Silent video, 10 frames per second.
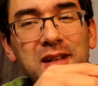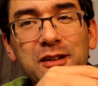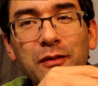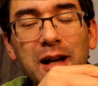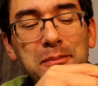
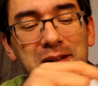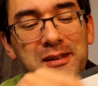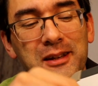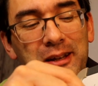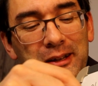stands for
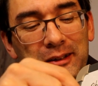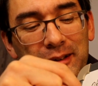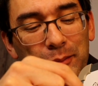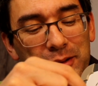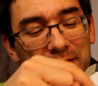eyepiece.
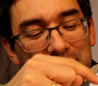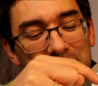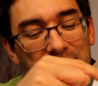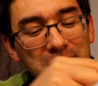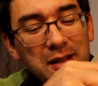And what you can
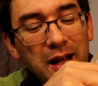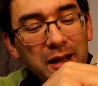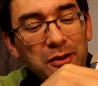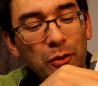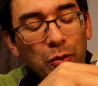see is the
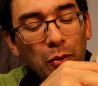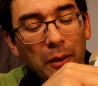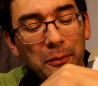higher you go